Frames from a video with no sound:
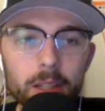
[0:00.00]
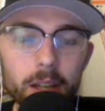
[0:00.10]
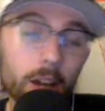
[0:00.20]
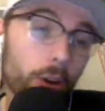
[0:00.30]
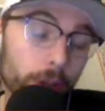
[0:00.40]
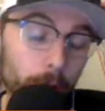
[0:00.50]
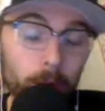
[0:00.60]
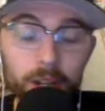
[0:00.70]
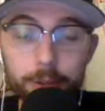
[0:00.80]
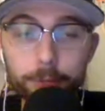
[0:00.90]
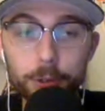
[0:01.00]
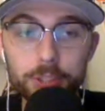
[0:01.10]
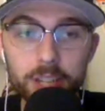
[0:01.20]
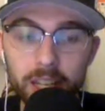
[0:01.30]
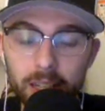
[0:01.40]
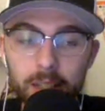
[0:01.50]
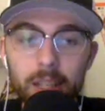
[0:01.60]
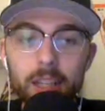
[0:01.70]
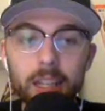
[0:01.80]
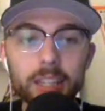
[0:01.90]
on their run in the first inning,
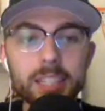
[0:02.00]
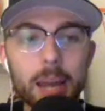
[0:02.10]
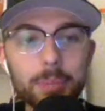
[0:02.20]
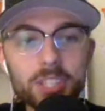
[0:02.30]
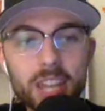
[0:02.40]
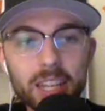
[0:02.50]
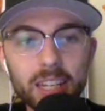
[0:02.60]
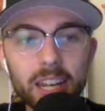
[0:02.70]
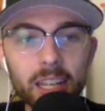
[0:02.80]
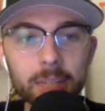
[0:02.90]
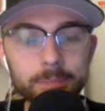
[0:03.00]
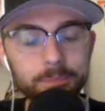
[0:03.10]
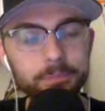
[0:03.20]
in the top of the second inning.